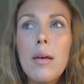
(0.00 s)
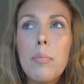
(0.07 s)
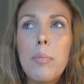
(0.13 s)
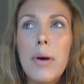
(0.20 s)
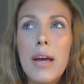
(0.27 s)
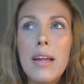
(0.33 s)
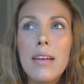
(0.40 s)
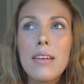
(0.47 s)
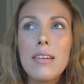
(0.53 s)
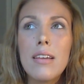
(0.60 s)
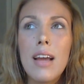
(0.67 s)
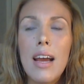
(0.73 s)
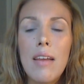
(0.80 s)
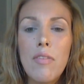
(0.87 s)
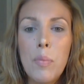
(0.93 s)
But
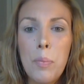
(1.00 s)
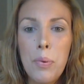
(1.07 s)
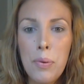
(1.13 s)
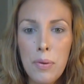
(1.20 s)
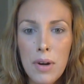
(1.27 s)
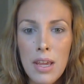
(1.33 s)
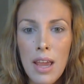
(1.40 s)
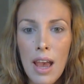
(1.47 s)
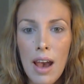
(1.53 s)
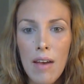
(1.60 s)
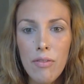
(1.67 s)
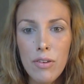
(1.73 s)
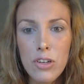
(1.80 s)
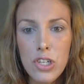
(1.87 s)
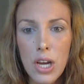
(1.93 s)
I have a pretty
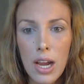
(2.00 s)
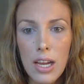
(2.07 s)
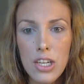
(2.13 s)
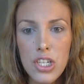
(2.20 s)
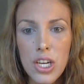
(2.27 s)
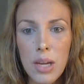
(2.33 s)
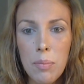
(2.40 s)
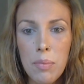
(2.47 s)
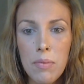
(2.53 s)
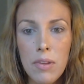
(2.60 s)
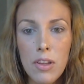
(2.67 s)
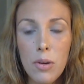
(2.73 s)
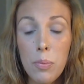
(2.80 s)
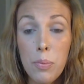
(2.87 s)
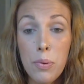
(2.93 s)
average eye shape, and
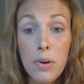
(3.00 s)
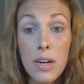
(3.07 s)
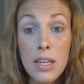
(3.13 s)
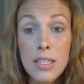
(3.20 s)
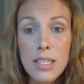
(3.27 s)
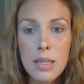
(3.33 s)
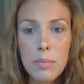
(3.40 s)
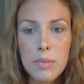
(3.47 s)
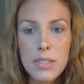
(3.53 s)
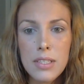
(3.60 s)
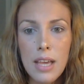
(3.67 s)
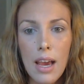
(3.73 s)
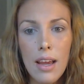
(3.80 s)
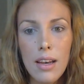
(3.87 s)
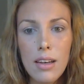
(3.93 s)
they're pretty deep
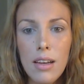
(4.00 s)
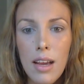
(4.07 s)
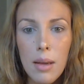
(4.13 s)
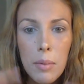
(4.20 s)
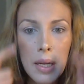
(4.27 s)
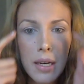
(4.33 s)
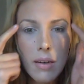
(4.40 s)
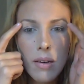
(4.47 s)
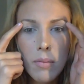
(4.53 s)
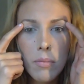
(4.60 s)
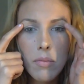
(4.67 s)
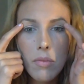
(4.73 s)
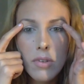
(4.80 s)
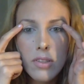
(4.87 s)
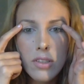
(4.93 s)
set. I mean, I'm
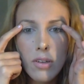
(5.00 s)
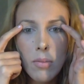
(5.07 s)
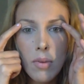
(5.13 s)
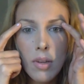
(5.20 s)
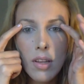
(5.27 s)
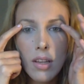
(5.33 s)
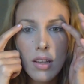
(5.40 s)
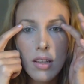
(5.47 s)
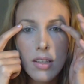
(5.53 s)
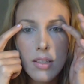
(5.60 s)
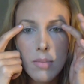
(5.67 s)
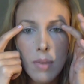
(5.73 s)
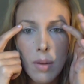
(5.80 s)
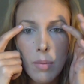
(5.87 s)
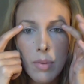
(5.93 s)
assuming that this
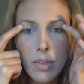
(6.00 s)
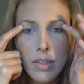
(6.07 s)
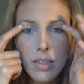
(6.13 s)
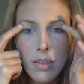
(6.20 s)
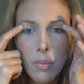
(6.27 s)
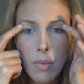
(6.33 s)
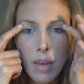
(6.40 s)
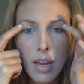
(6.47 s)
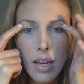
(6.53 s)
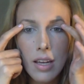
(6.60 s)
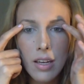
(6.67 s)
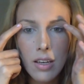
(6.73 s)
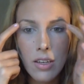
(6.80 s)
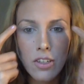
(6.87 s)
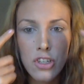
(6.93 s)
might be some
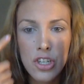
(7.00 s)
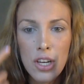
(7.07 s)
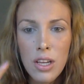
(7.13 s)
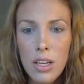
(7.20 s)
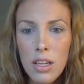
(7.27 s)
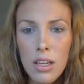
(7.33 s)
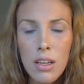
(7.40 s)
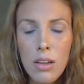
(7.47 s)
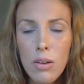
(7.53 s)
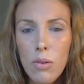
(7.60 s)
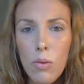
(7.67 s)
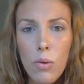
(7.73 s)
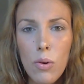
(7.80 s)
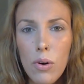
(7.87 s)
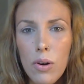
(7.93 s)
aging,
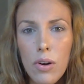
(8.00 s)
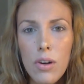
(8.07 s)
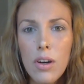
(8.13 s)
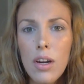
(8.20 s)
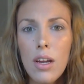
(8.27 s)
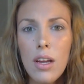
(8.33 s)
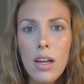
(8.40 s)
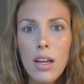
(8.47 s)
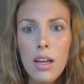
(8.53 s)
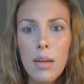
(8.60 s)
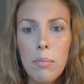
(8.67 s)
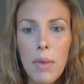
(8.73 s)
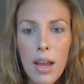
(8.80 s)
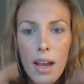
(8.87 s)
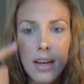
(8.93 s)
or
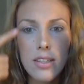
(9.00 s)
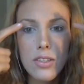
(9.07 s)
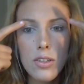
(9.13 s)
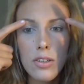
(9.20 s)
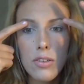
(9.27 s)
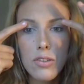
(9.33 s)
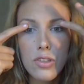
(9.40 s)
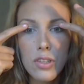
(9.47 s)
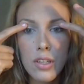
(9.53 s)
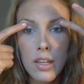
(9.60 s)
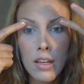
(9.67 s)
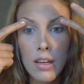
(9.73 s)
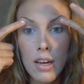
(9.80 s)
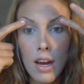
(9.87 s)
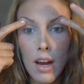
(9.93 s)
my eyes are usually
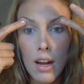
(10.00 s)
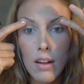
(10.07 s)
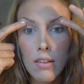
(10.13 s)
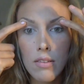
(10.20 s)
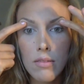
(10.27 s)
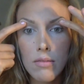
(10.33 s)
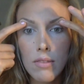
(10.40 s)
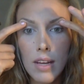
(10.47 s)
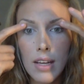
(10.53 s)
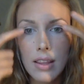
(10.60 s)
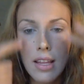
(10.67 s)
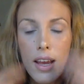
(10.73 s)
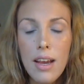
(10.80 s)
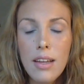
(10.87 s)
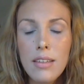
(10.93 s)
not like
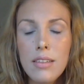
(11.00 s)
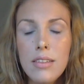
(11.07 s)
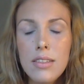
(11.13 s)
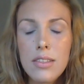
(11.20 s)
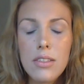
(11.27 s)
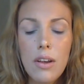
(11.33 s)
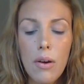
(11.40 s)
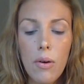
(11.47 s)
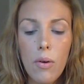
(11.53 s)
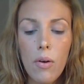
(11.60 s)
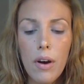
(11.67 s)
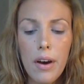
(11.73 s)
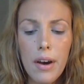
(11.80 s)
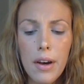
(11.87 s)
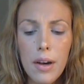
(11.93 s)
that, so,
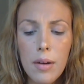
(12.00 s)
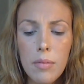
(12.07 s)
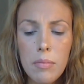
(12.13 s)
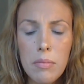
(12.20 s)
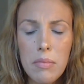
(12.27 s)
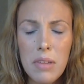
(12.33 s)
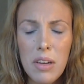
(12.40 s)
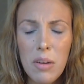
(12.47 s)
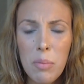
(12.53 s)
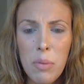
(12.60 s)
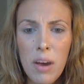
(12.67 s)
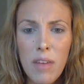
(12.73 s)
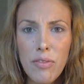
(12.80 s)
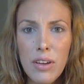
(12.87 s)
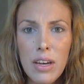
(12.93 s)

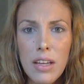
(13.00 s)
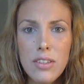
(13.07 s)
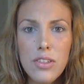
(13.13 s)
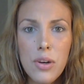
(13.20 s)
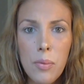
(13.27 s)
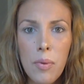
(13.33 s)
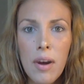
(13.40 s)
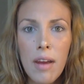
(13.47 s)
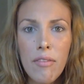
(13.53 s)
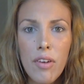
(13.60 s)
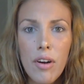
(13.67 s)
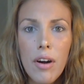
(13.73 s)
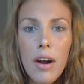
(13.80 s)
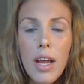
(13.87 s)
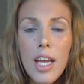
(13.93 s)
puffiness or
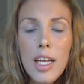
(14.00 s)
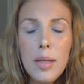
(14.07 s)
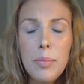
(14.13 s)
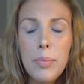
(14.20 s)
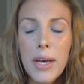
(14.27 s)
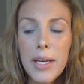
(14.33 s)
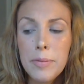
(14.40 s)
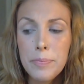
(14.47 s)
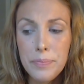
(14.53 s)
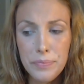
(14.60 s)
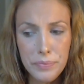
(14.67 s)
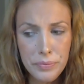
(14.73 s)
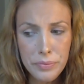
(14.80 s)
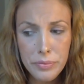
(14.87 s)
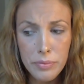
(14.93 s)
whatever. But
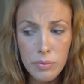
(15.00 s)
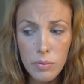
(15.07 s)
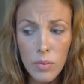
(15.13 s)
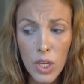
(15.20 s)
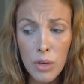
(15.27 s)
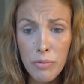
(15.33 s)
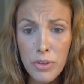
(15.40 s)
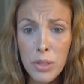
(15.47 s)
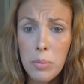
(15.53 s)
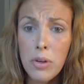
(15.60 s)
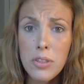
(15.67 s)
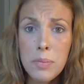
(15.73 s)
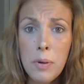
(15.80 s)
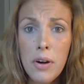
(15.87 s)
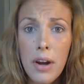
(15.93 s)
for the
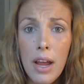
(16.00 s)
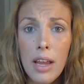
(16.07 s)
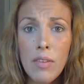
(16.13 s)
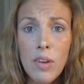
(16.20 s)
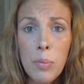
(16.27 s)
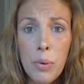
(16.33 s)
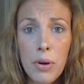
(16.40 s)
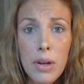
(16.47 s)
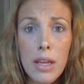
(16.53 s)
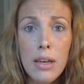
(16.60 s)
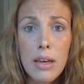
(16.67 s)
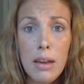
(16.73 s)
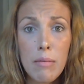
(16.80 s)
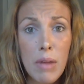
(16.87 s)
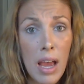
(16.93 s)
most part, I have a pretty
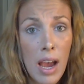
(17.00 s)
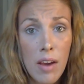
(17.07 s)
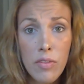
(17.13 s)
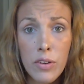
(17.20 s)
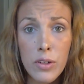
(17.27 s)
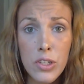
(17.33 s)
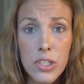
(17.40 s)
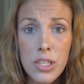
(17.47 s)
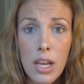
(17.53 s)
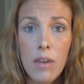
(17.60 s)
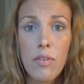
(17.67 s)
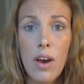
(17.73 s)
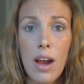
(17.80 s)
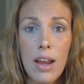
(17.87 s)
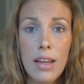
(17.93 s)
average set of
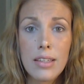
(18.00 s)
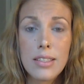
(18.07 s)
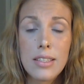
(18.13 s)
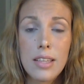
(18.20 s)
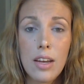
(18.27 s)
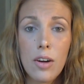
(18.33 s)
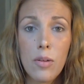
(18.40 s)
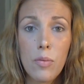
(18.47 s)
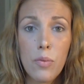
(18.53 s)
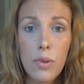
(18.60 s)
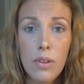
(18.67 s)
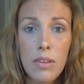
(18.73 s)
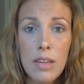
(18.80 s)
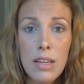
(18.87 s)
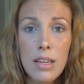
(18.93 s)
eyes that are
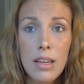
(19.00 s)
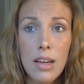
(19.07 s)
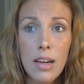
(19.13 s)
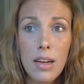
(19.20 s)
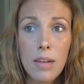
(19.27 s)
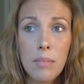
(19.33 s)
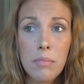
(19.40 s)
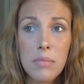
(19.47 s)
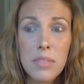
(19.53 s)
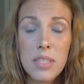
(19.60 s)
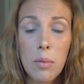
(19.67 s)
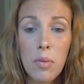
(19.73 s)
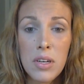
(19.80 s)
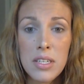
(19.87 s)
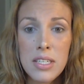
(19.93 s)
really
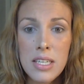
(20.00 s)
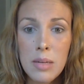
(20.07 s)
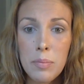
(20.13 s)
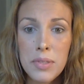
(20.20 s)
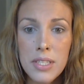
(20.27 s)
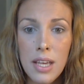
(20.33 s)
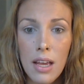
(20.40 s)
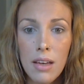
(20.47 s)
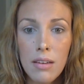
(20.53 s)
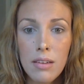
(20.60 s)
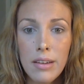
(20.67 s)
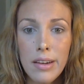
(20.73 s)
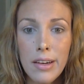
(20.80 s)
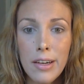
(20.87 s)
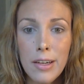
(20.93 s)
somewhat deep set,
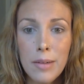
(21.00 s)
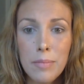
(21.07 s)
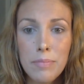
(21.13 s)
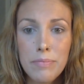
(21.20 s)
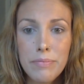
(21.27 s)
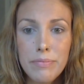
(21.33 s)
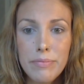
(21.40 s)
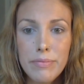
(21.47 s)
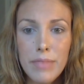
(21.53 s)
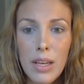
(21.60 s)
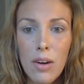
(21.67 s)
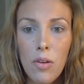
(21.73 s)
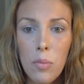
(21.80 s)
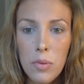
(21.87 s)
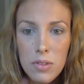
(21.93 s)
and
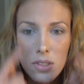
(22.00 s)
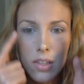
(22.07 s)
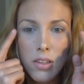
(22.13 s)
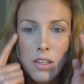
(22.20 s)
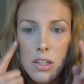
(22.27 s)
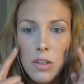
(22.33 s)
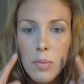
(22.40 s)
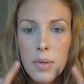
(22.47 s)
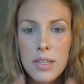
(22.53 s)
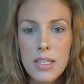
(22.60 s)
almost a little bit